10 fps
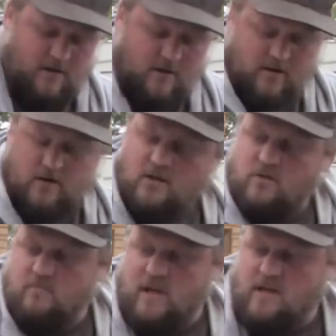And you
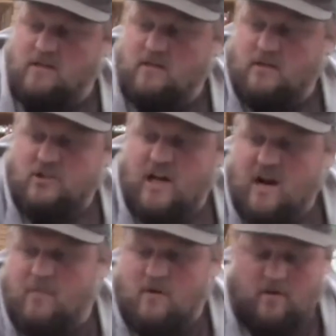just basically
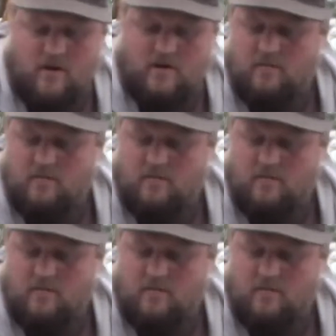jam her